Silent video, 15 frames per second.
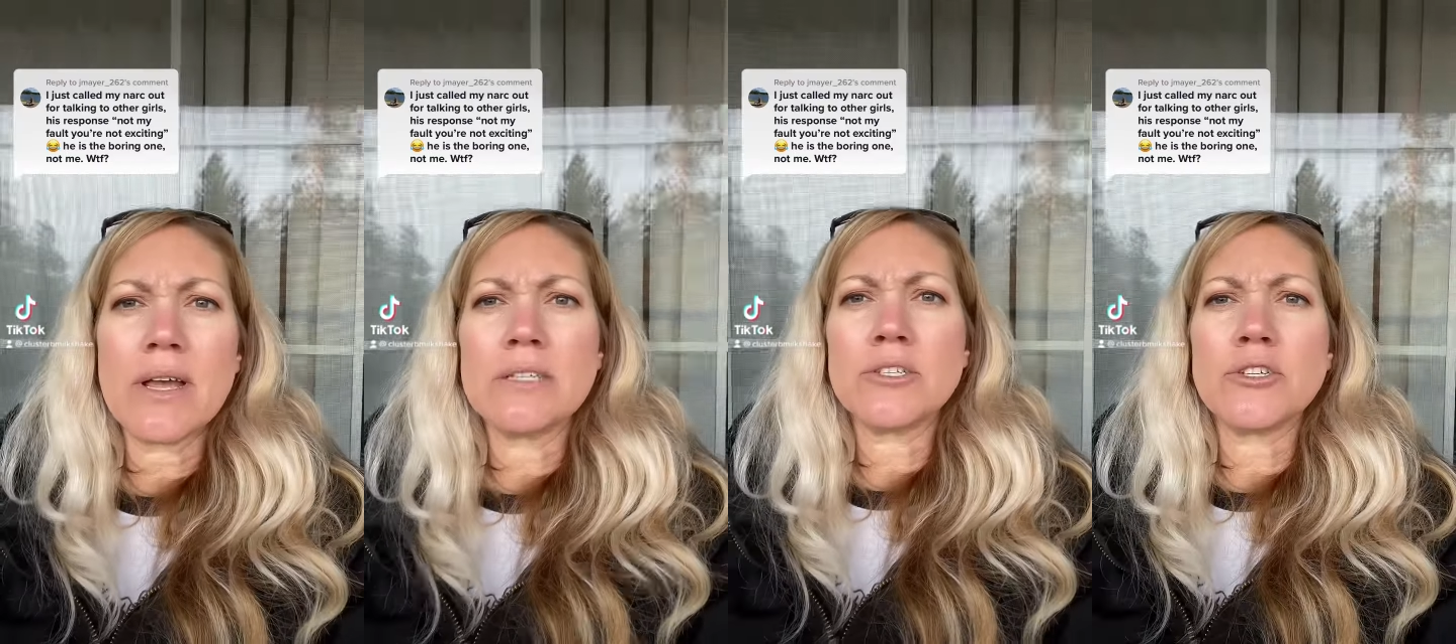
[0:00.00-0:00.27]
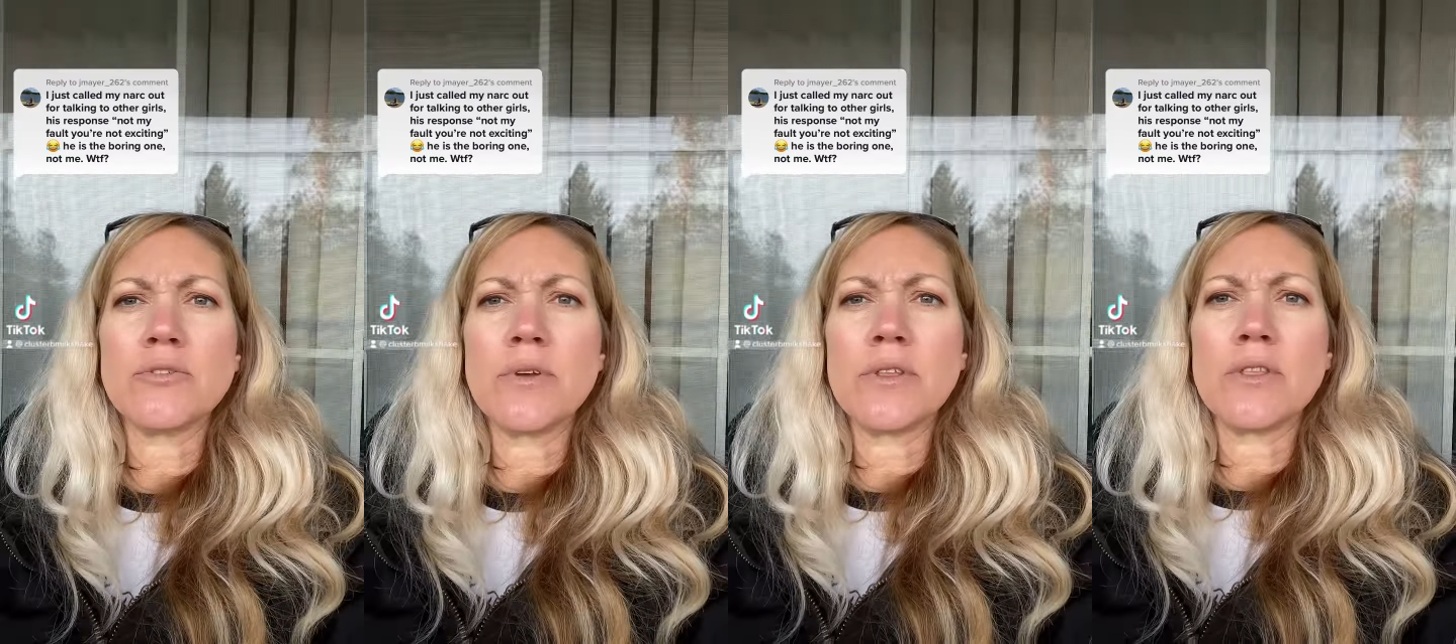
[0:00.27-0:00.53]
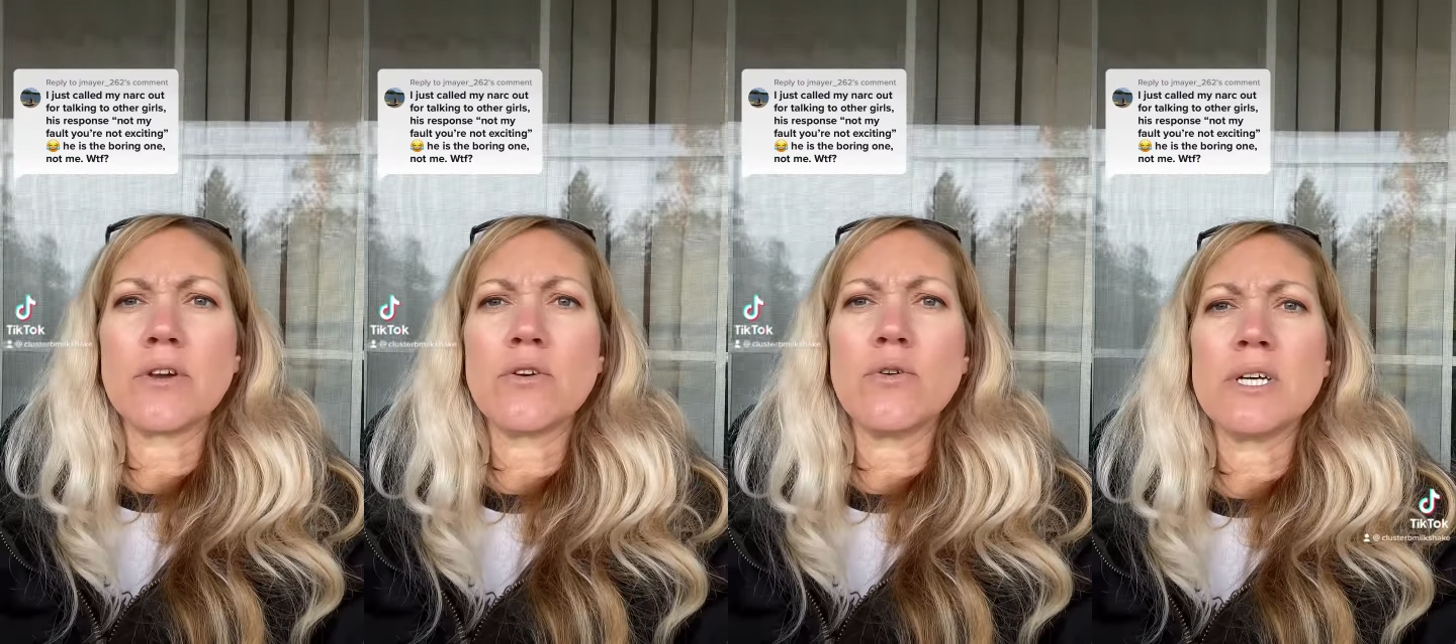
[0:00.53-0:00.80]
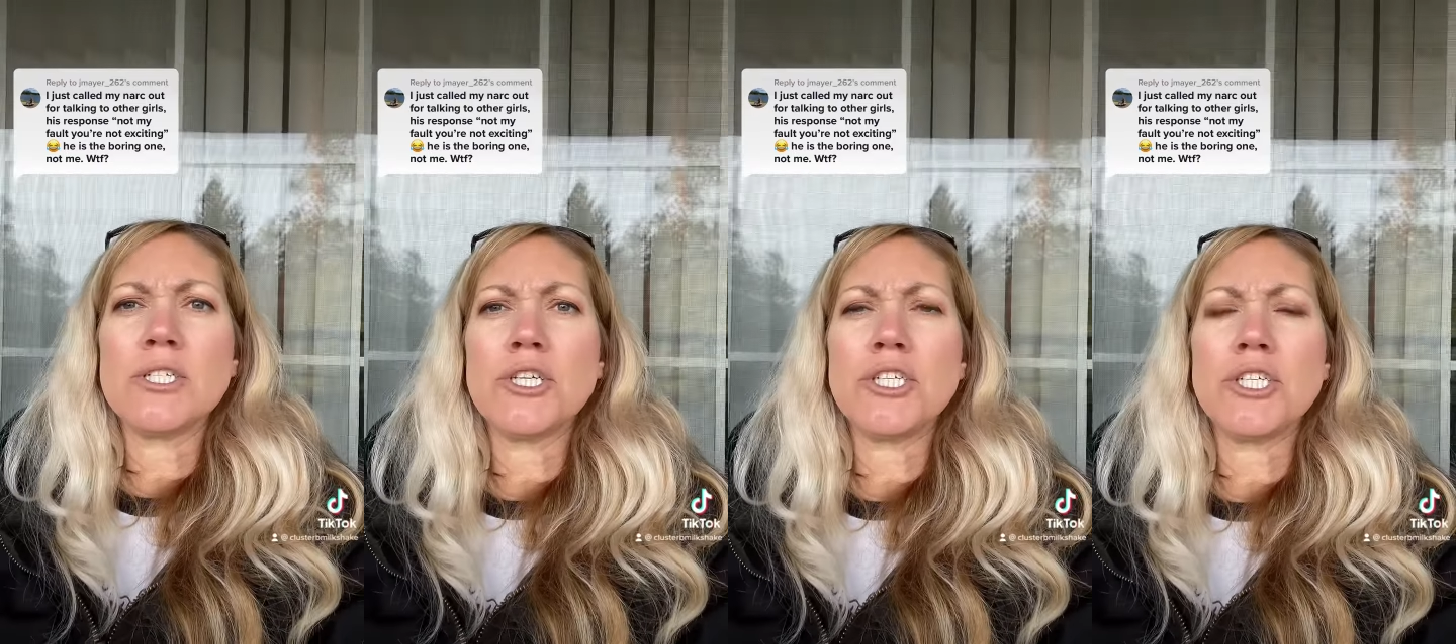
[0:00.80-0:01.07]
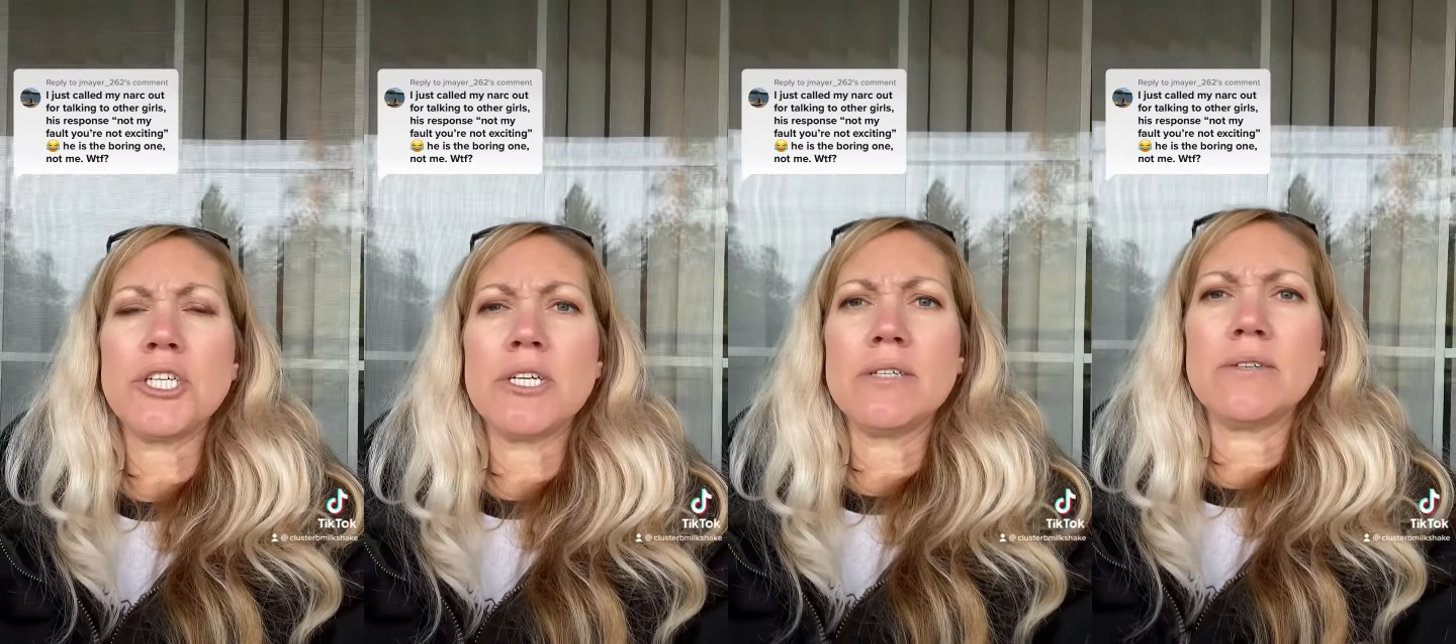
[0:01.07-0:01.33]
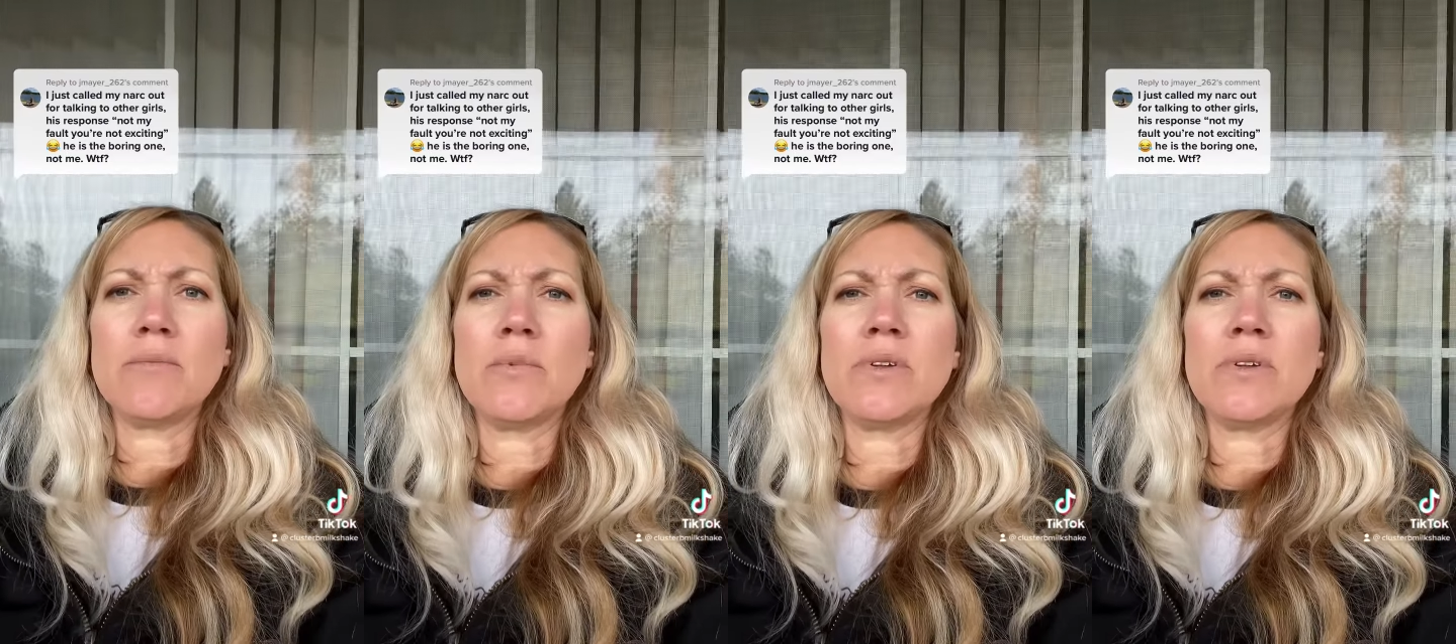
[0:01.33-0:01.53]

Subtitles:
answering the question.